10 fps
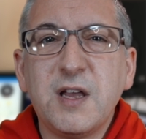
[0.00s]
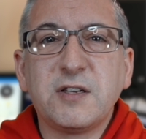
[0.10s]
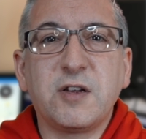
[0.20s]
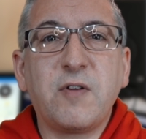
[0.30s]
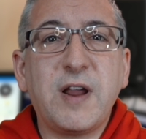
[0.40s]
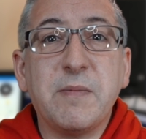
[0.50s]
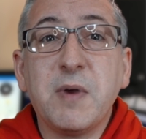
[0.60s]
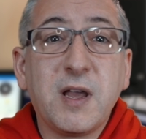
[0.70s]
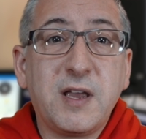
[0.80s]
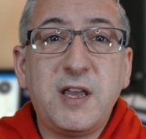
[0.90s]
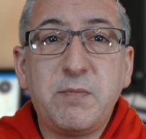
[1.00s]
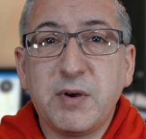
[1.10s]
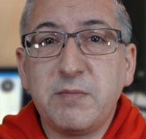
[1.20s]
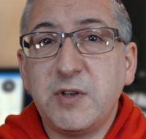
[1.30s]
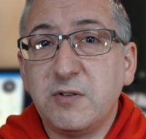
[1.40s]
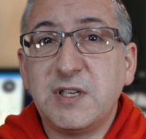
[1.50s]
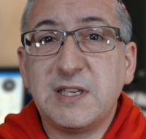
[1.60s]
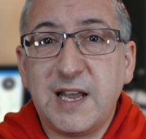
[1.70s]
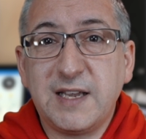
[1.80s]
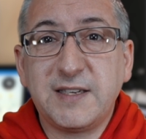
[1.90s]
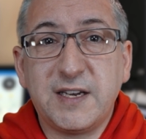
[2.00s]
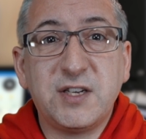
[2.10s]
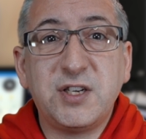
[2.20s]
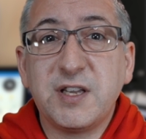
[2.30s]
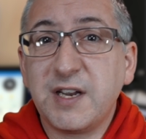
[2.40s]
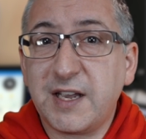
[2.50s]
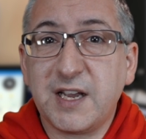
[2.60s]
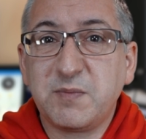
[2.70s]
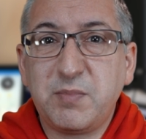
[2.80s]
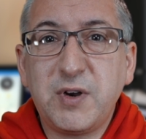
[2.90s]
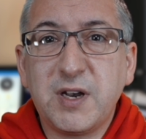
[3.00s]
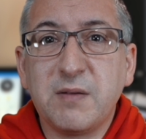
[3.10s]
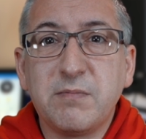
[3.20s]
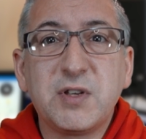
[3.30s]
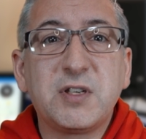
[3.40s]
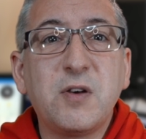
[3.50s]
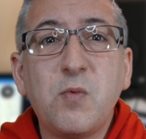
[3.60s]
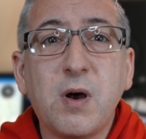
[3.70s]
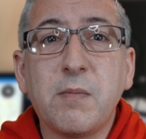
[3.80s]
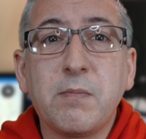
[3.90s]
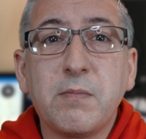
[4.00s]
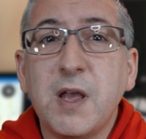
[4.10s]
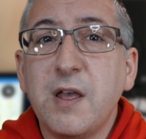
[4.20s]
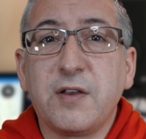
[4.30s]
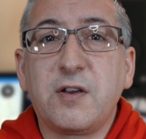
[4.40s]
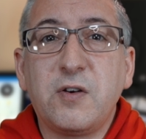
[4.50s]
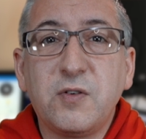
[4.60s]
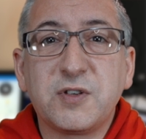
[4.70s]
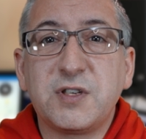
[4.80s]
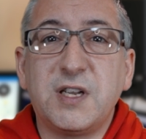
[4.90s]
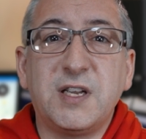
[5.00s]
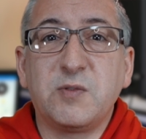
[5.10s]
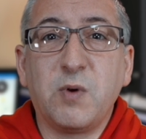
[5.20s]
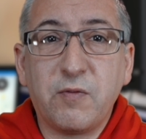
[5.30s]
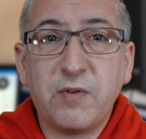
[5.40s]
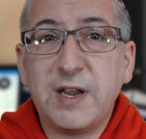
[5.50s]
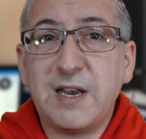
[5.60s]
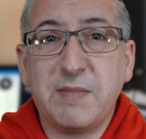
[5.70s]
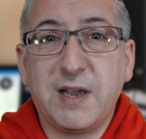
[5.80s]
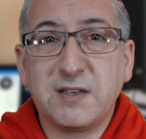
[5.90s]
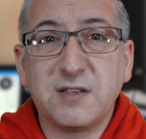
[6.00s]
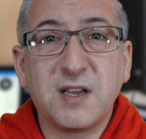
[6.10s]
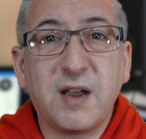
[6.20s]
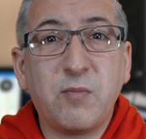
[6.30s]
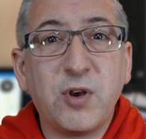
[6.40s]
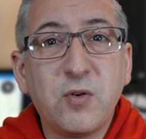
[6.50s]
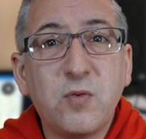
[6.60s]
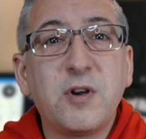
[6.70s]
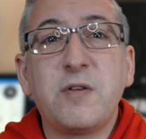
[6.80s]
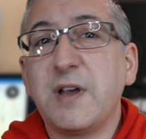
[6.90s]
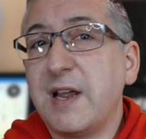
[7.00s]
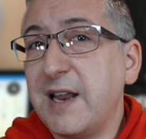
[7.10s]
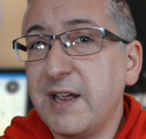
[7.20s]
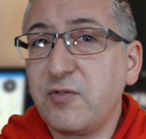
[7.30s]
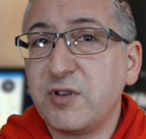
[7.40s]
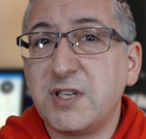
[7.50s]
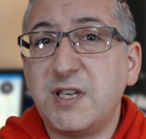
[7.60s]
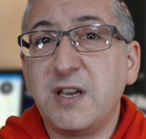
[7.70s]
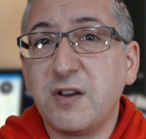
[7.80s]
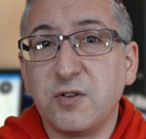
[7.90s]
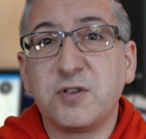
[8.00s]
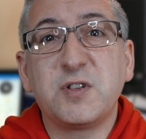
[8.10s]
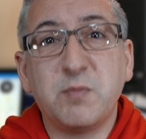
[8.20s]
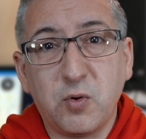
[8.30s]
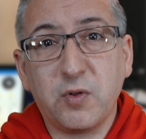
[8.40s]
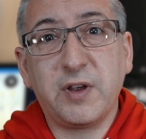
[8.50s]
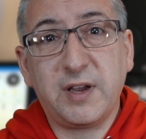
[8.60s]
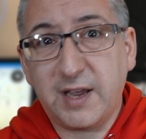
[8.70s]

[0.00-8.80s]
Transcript: So great, a heat pump uses less energy than a gas boiler, but so what? The cost is what really matters and we all know that electricity costs more than